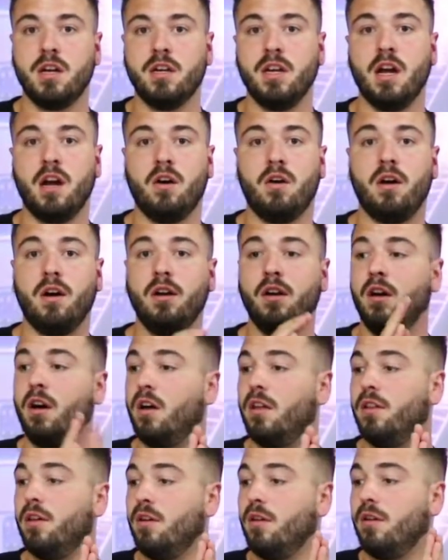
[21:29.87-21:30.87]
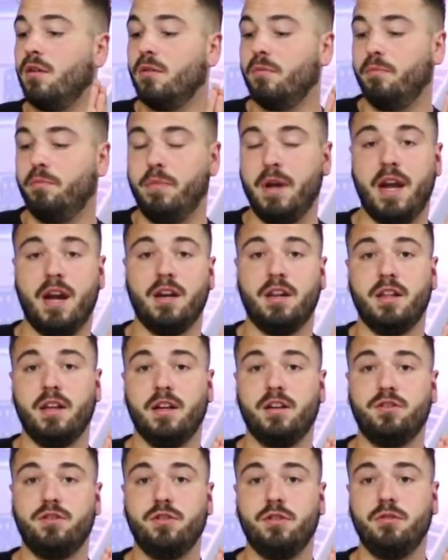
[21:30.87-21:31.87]
Now, another bad
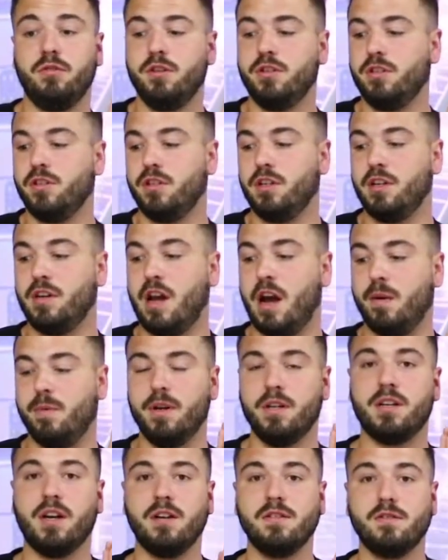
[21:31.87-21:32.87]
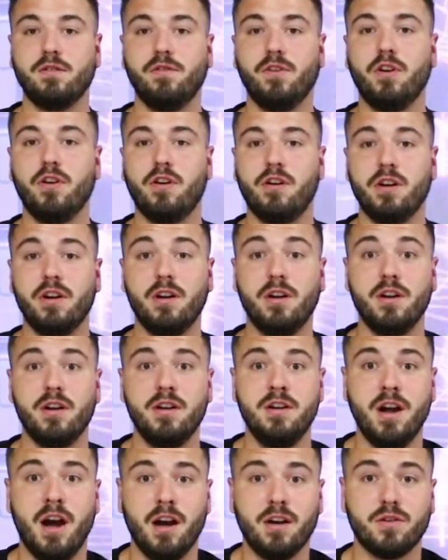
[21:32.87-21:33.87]
thing too is how many times have you gone in
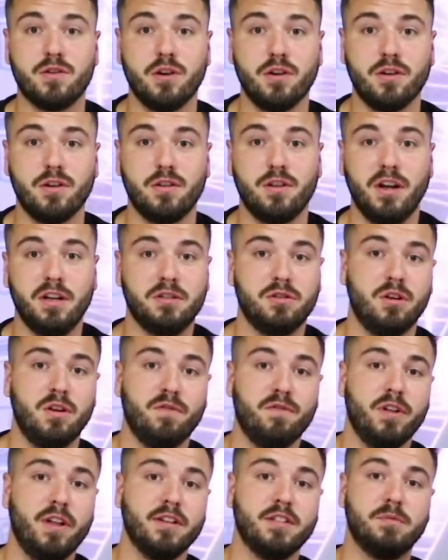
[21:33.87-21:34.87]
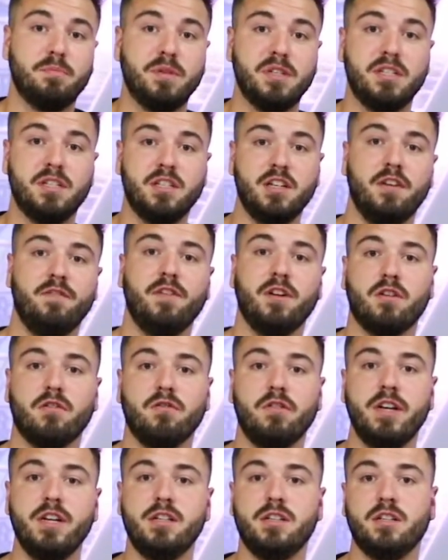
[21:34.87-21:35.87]
and not turned the lights on for that specific
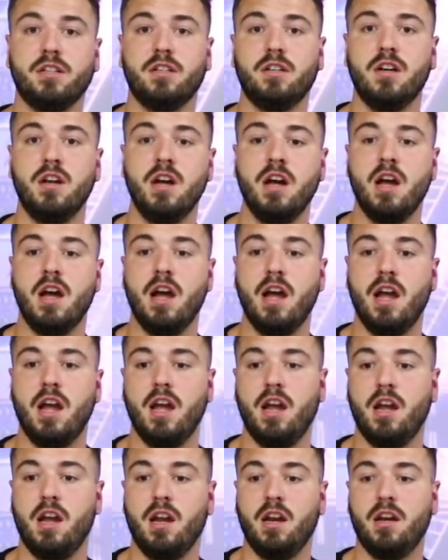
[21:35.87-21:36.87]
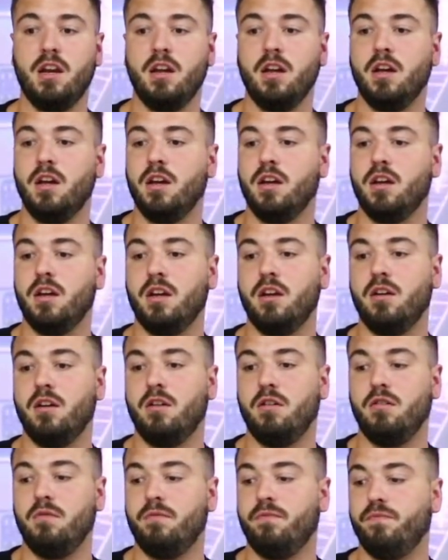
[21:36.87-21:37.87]
reason, and
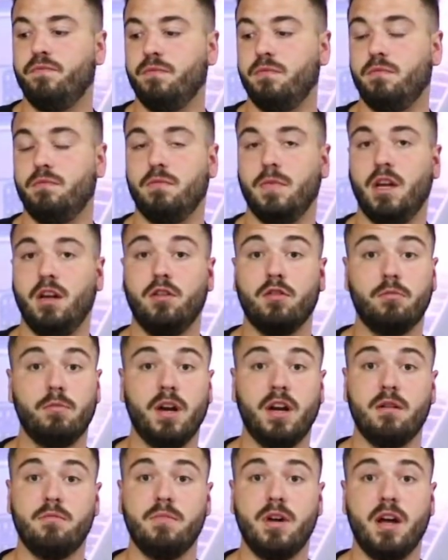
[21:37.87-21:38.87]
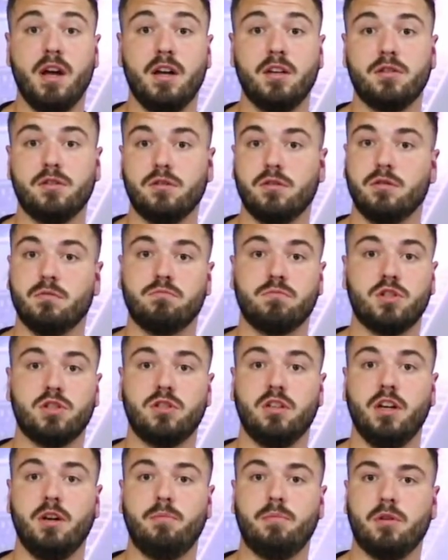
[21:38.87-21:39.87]
either made a mess or
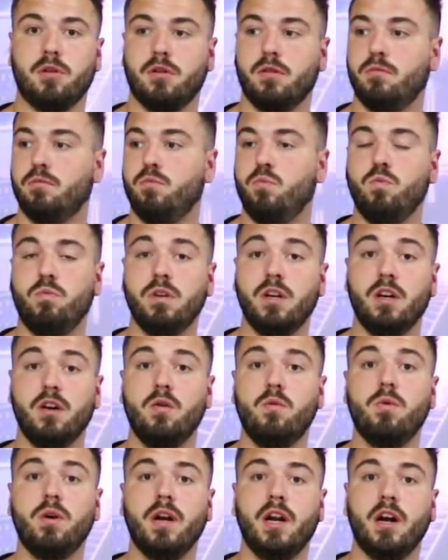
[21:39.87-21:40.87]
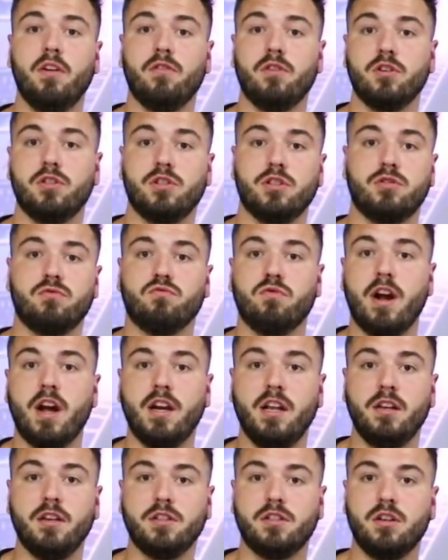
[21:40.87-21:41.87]
slipped or whatever, just
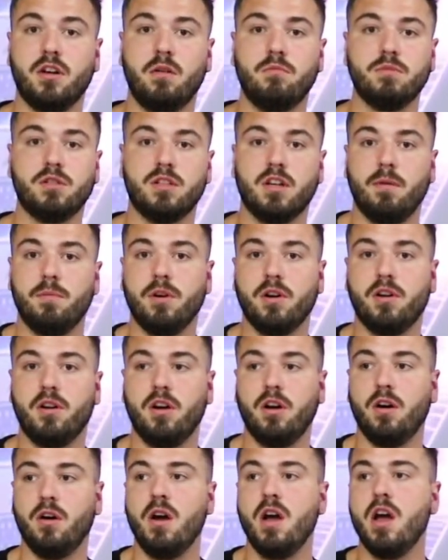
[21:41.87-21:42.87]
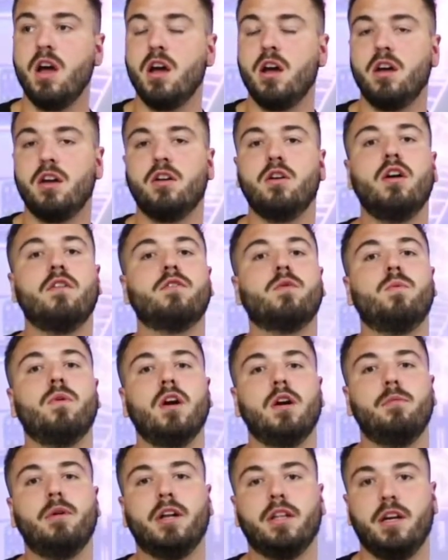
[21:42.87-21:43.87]
ran into something, stubbed your toe. You don't have to
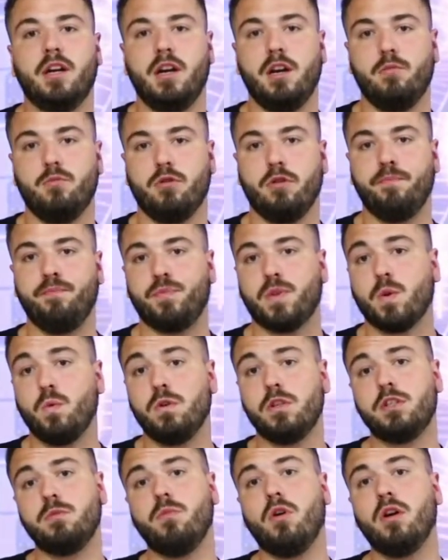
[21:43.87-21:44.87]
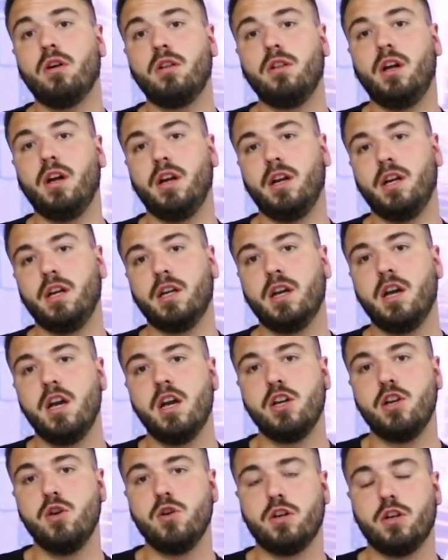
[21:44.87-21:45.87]
worry about that anymore. With smart lighting,
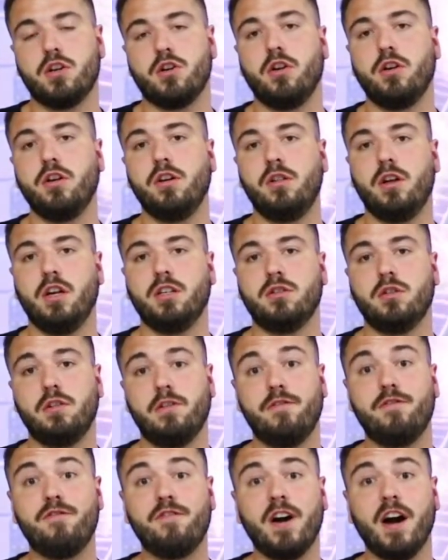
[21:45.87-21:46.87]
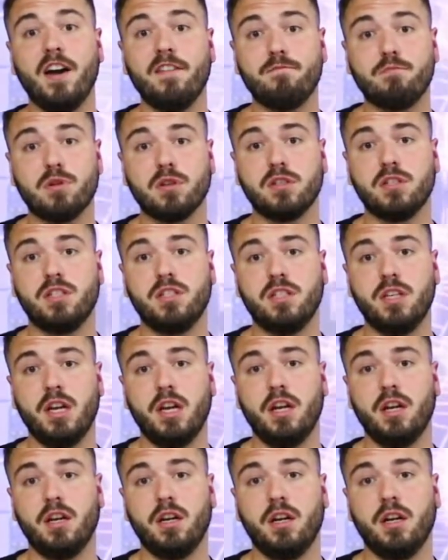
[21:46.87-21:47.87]
you can turn your lights on to
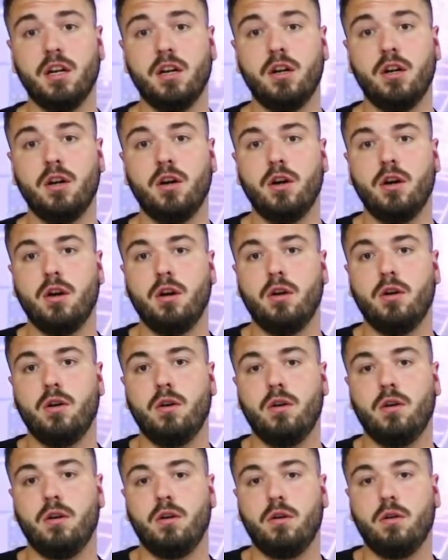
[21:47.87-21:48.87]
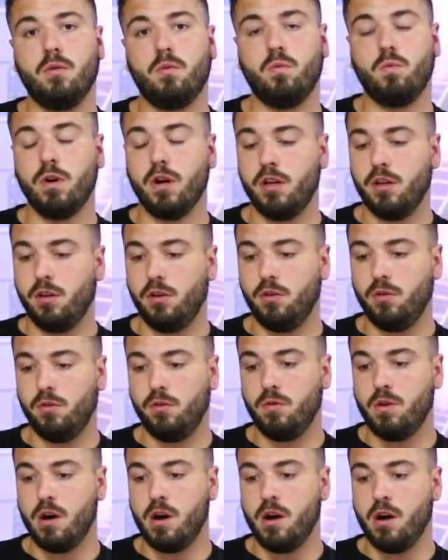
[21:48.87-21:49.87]
5% when
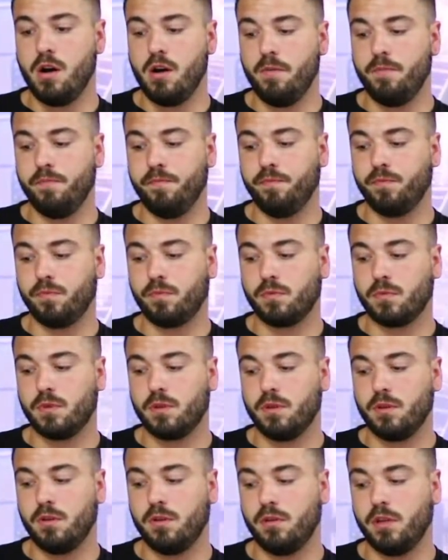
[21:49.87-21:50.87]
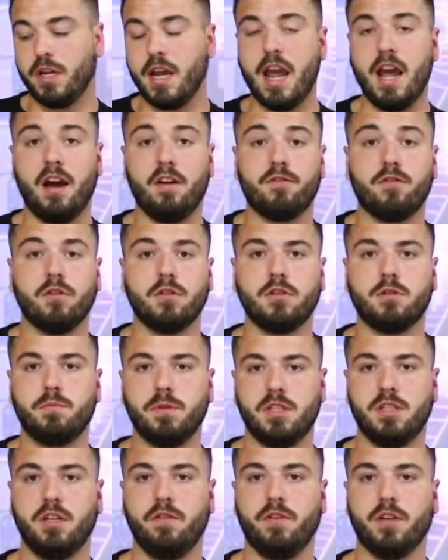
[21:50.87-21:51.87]
you like after a
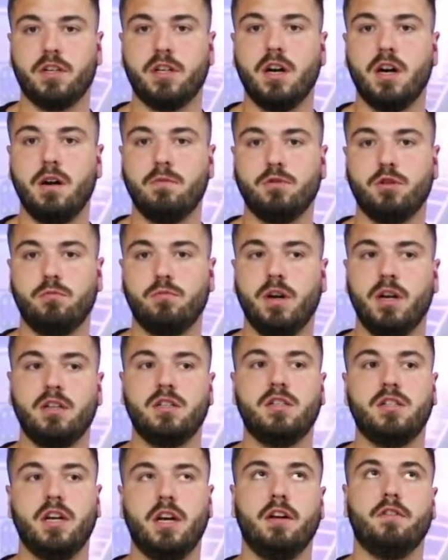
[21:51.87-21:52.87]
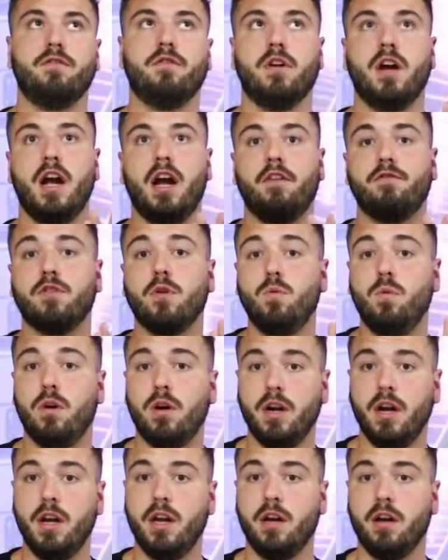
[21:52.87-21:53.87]
specific time. So mine's set for after
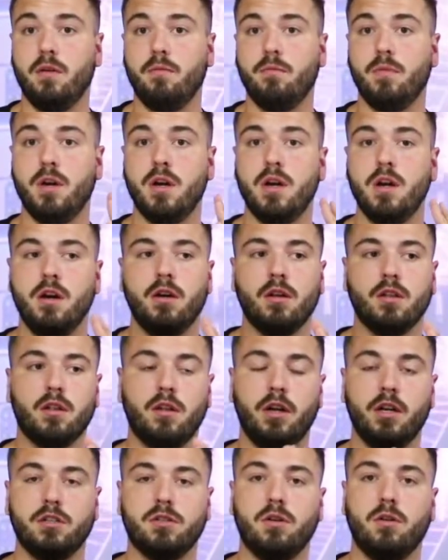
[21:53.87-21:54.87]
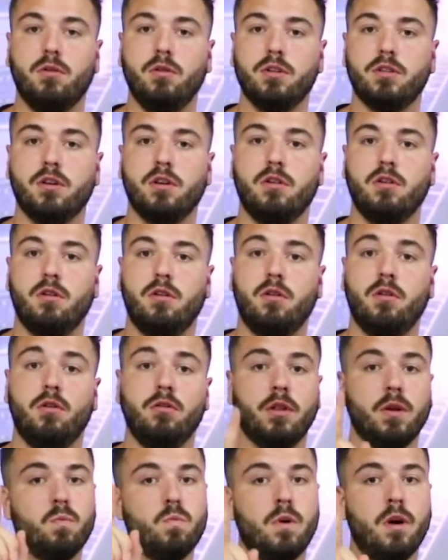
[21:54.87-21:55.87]
1 a.m. The lights only turn on,
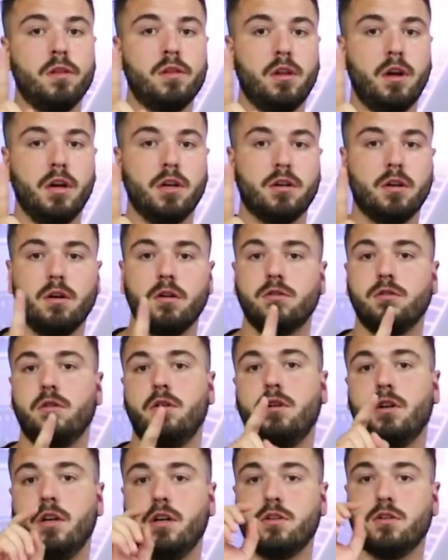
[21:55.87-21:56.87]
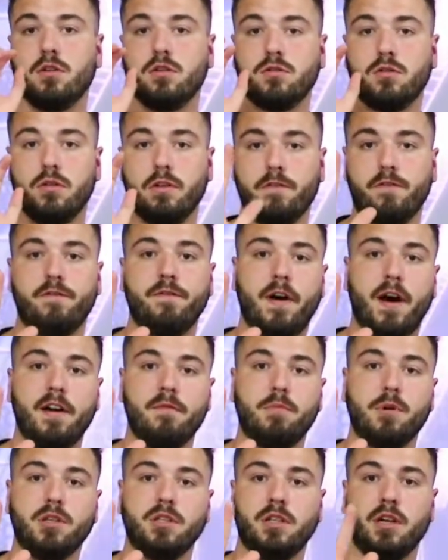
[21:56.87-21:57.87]
only one light turns on, and it turns on to
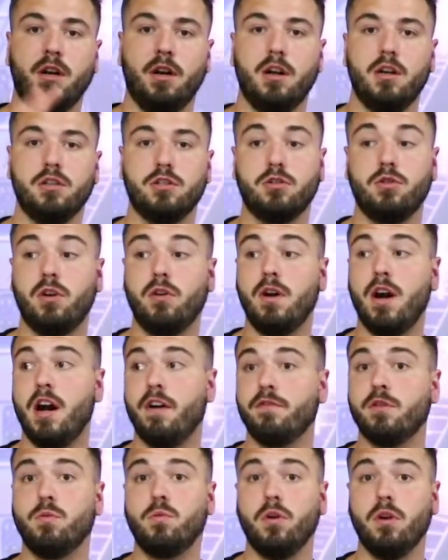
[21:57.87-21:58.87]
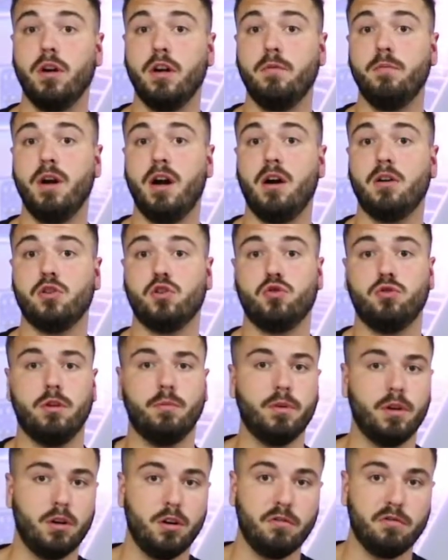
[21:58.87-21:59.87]
5%. So I don't have to worry about
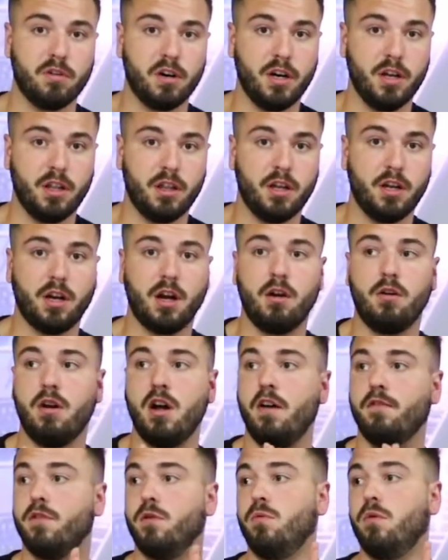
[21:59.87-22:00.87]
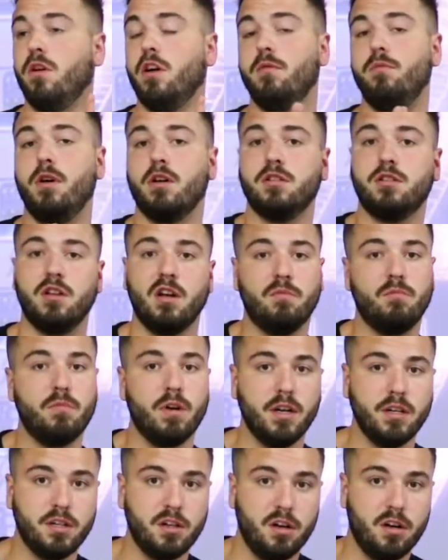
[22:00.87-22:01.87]
tripping over anything. I don't have to worry about stubbing
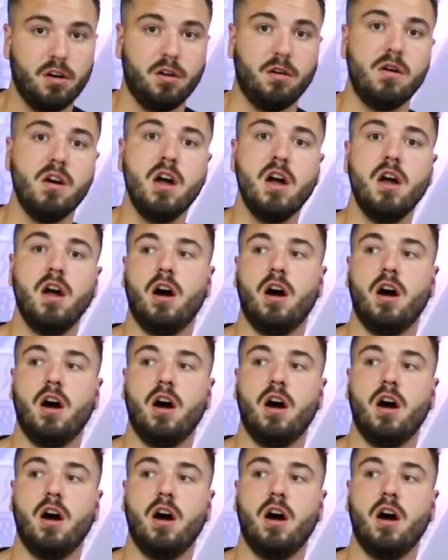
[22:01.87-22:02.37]
my toe.